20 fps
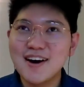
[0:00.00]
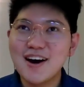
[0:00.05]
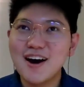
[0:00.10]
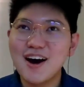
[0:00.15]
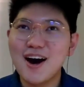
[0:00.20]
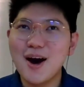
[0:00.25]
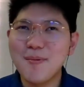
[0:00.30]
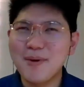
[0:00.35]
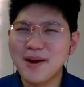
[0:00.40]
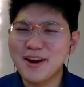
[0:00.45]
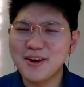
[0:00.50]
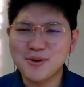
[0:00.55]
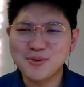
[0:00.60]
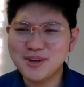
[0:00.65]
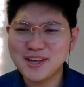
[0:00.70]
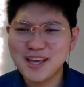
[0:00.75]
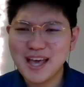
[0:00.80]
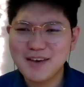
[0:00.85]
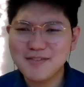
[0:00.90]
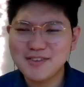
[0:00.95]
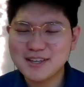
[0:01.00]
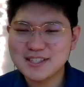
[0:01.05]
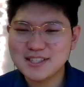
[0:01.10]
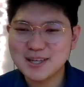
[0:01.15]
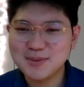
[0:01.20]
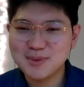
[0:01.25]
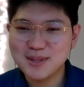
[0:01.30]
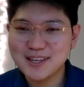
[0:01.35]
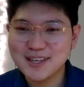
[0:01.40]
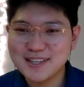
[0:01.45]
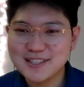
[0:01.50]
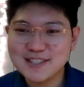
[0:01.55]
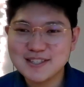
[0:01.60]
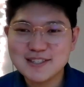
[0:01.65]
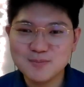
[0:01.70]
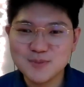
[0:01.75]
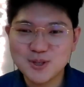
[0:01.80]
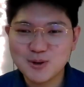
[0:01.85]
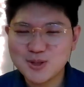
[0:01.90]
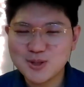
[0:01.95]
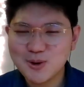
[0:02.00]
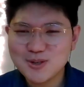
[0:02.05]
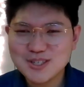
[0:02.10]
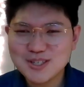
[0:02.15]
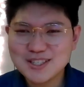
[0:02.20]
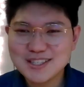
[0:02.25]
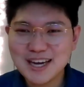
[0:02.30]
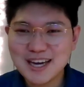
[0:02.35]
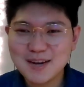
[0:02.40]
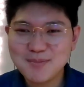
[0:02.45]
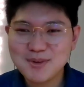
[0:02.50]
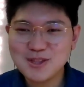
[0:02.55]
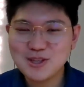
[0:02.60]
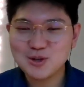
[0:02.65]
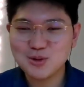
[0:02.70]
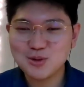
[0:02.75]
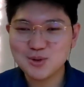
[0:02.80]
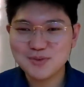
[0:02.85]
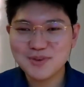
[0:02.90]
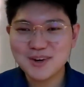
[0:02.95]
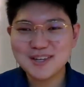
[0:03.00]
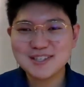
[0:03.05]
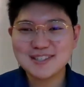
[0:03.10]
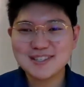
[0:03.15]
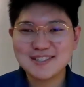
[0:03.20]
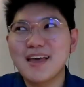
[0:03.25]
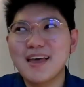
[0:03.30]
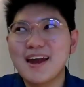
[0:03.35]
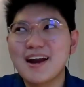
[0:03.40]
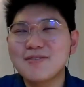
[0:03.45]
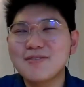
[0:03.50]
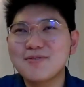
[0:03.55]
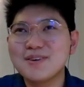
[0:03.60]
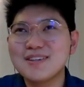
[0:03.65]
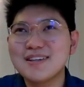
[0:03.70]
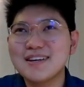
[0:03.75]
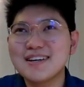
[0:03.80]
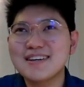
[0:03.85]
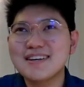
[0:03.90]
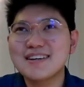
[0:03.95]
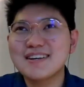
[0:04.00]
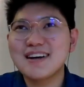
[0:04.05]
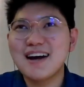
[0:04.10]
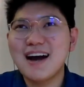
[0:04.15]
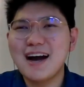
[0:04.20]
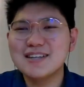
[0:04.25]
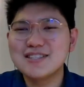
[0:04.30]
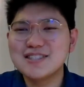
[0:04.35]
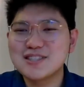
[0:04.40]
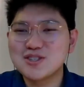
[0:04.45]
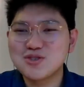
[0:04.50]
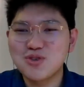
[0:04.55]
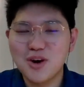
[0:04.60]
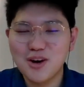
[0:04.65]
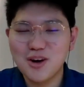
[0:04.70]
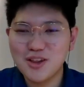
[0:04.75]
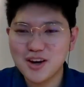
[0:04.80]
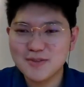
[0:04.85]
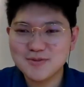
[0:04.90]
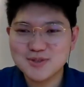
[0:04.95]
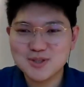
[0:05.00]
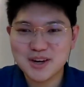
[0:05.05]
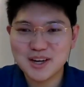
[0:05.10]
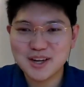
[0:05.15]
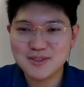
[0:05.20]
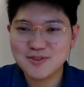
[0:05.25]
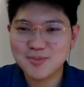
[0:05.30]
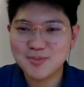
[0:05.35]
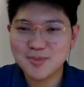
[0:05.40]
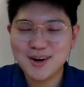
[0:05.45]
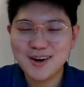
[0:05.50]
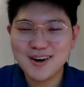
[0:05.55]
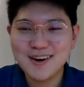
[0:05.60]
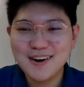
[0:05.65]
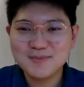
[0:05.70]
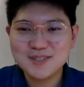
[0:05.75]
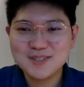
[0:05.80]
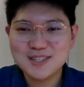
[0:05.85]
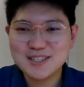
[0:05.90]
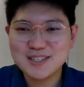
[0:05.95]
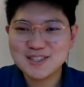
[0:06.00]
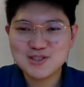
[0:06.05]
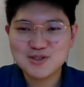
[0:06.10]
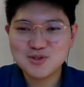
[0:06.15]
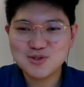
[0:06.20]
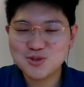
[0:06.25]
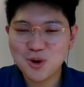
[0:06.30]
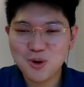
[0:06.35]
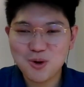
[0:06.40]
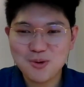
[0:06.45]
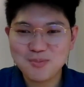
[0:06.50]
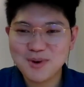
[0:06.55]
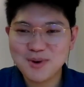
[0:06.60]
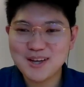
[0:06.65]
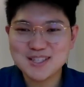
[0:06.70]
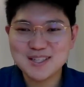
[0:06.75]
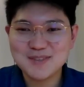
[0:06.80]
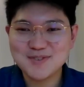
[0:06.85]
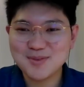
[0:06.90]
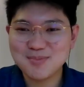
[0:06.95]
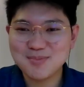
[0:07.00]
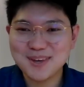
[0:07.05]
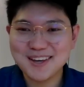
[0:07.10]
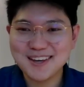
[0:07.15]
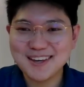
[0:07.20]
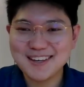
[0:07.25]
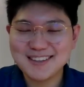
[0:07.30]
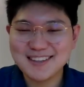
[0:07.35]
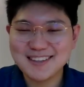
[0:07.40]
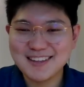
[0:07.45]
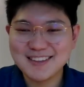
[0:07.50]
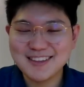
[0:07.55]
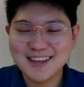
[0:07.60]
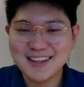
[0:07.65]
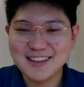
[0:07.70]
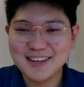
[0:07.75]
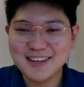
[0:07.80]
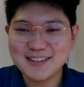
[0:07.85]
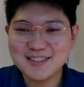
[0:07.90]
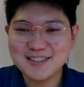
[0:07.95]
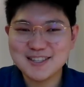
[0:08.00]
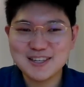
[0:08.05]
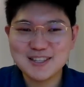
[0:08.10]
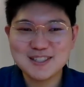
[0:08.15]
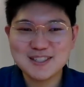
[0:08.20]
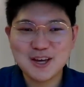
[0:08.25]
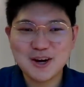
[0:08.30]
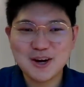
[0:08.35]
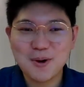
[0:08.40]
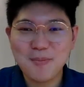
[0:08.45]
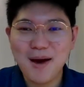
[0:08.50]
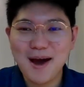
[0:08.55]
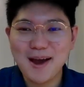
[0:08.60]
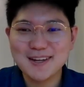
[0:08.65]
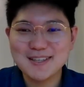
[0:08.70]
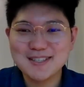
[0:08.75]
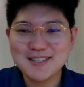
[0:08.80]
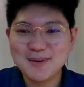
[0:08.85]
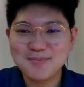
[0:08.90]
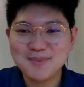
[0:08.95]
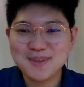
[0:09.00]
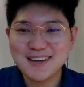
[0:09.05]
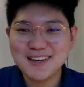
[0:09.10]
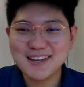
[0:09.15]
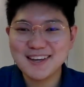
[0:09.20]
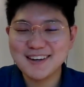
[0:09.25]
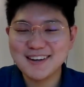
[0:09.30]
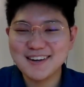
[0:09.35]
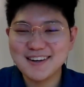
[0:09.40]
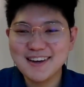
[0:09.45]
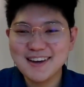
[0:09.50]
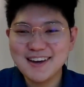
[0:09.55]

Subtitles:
And I don't really have any siblings. So it's always just kind of been the two of us. And I feel I just draw a lot of strength from her. She's just so impressive to me in that she can set her mind to something and